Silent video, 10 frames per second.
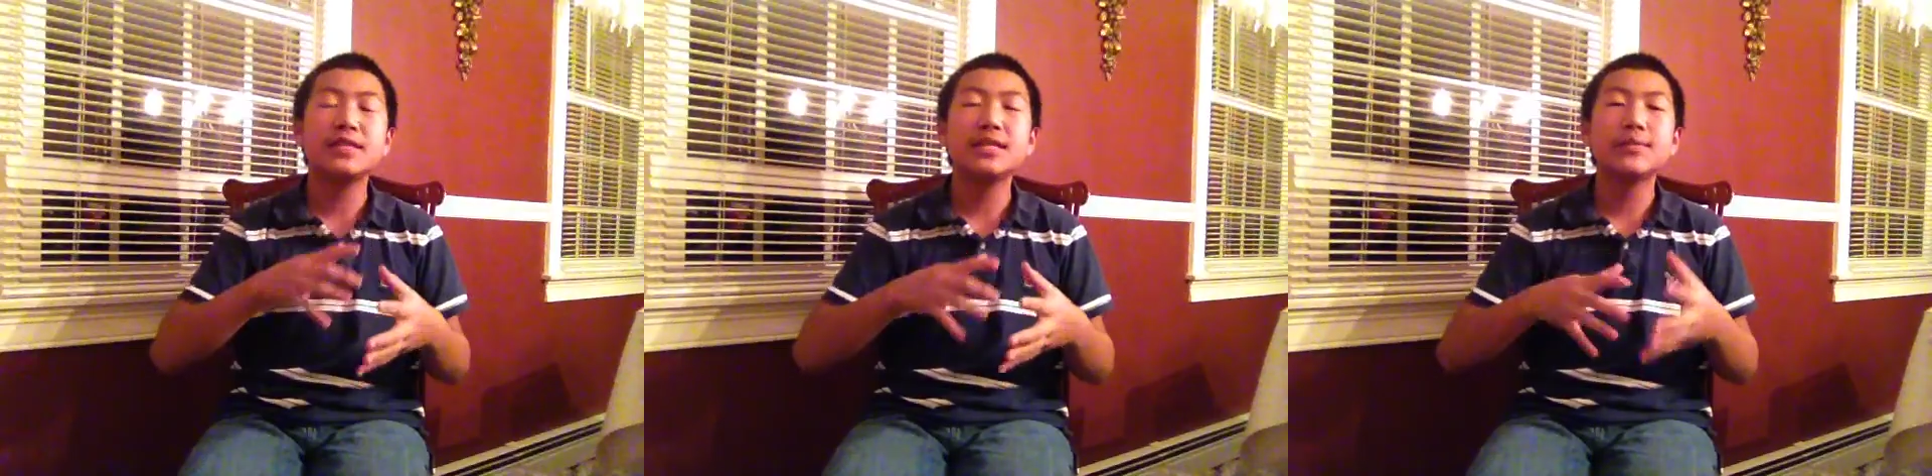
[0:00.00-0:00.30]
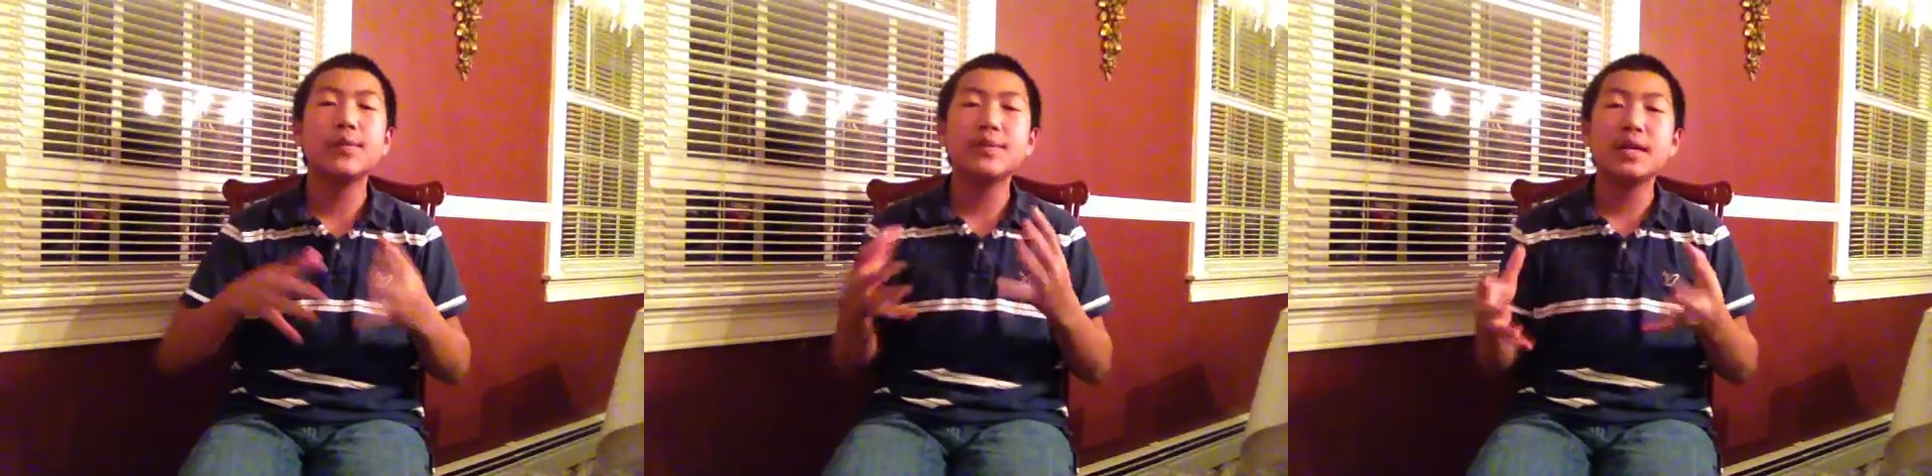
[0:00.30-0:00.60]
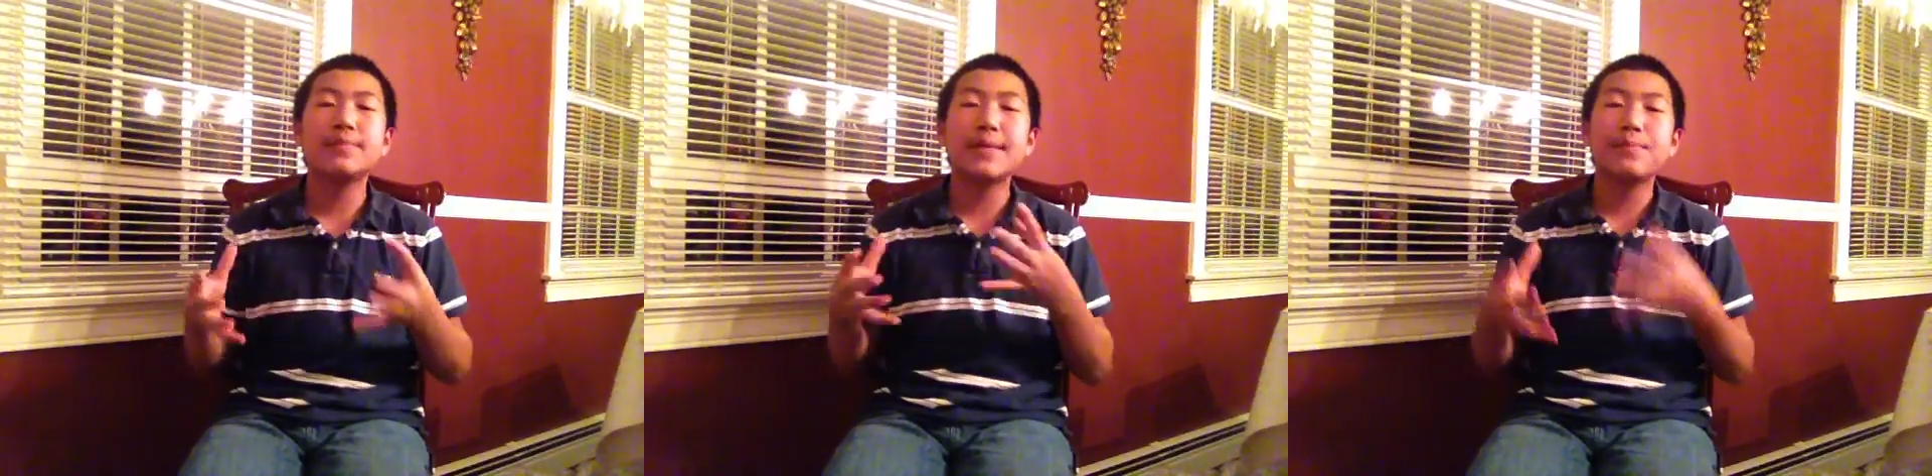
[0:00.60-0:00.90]
deals will be
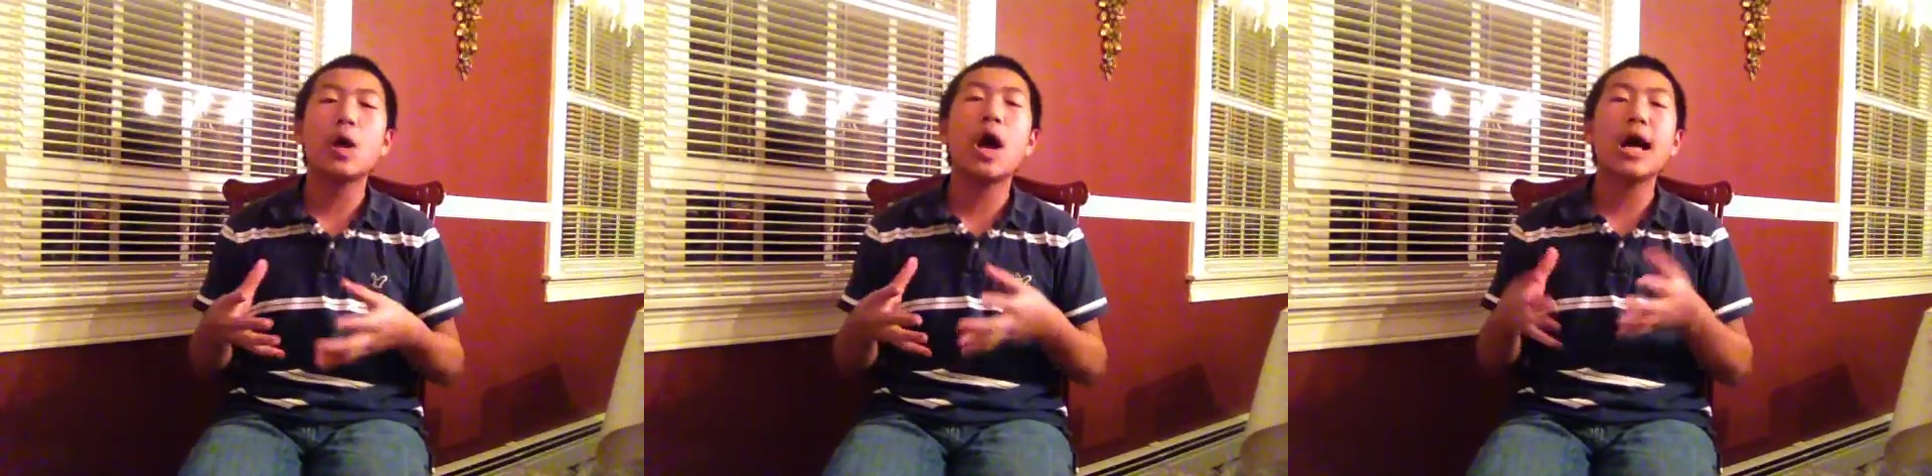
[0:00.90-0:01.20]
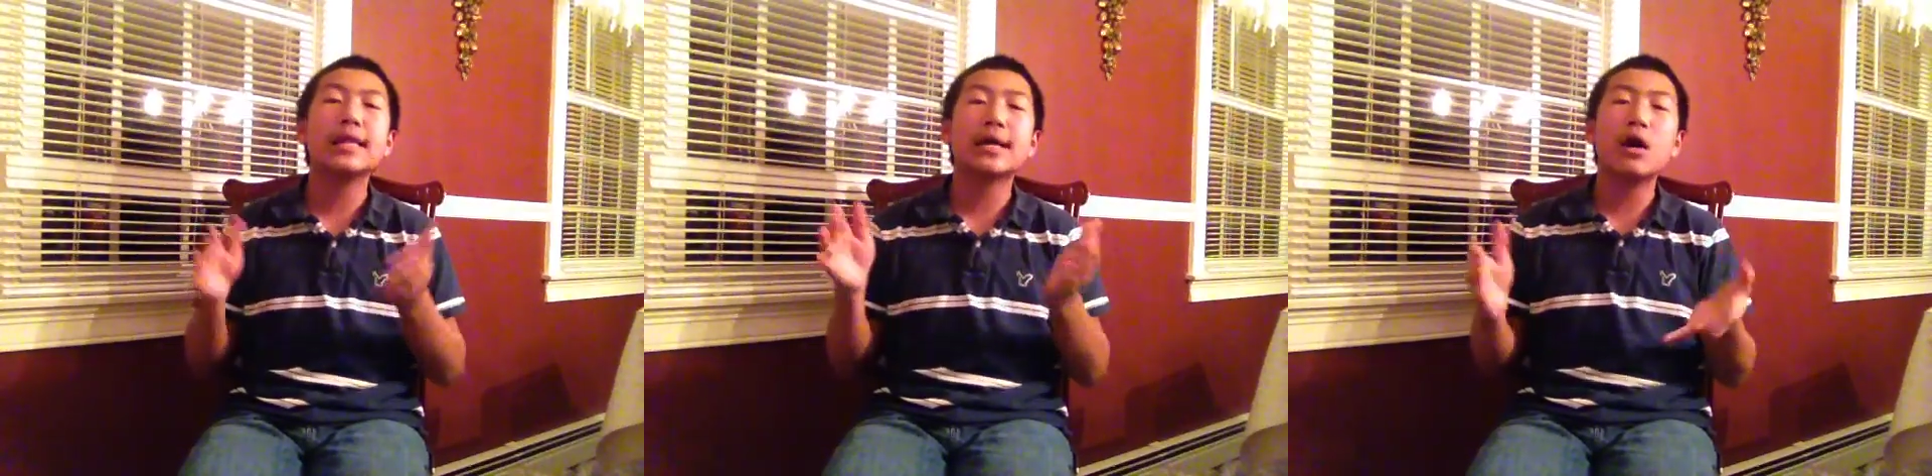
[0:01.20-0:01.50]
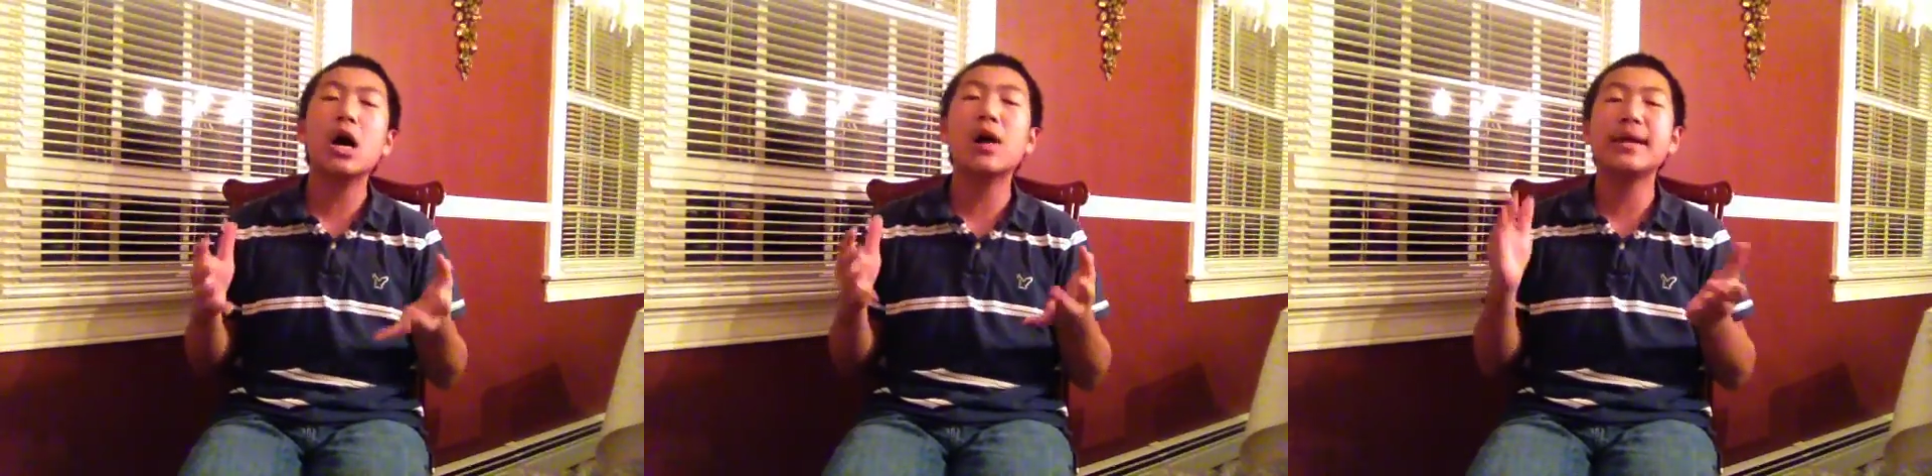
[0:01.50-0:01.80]
on my blog like
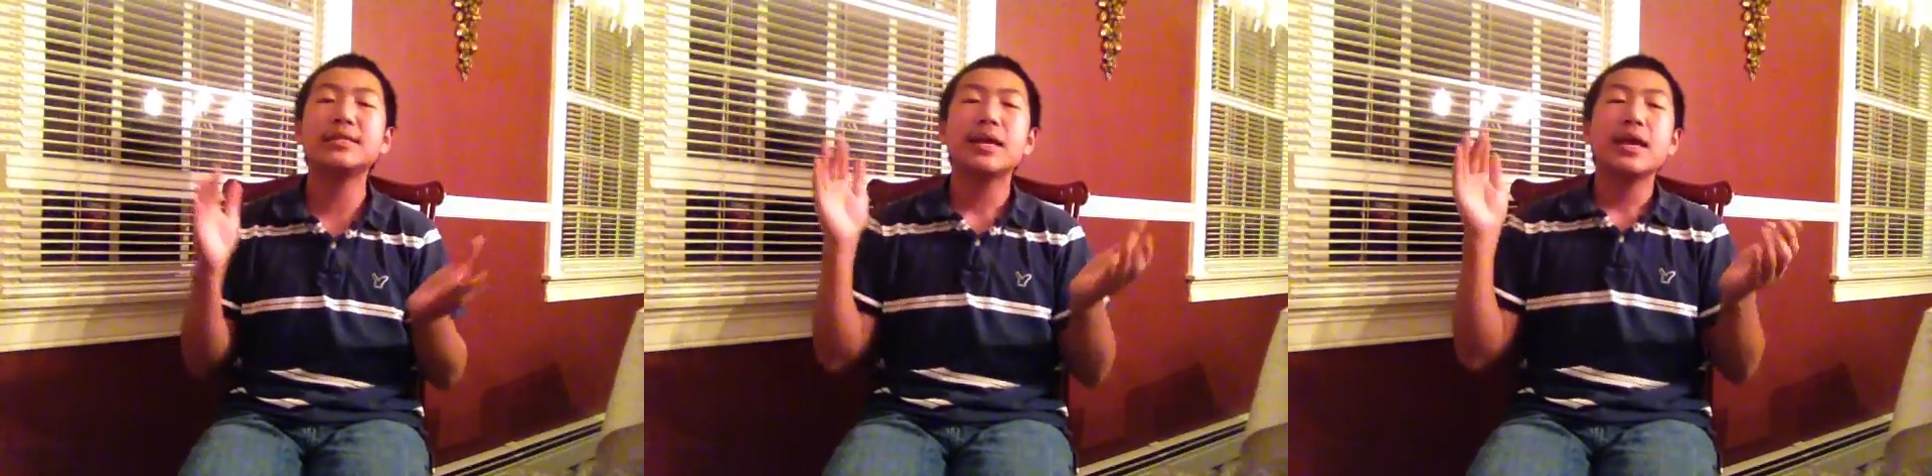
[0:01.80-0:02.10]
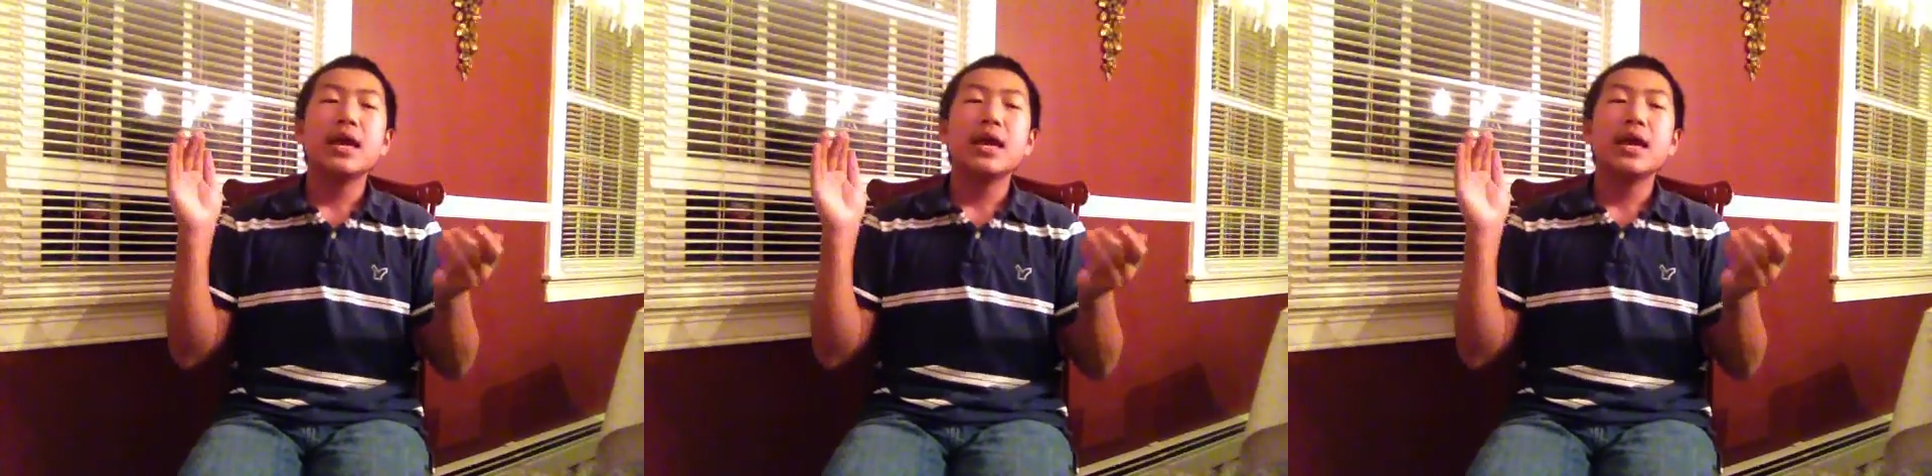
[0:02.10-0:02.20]
always.